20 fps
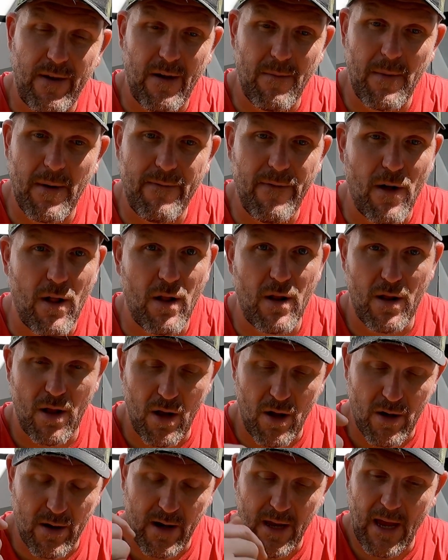if you haven't been following
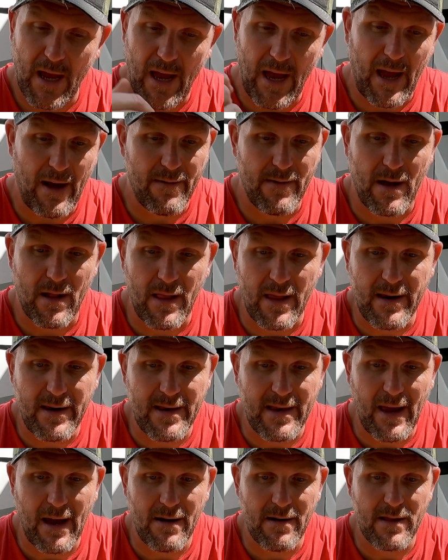along, I have a
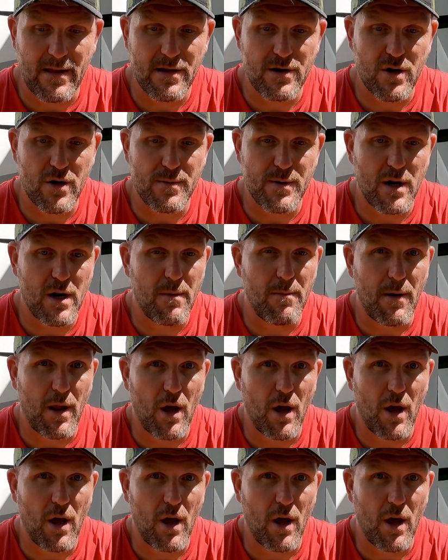link down in the description area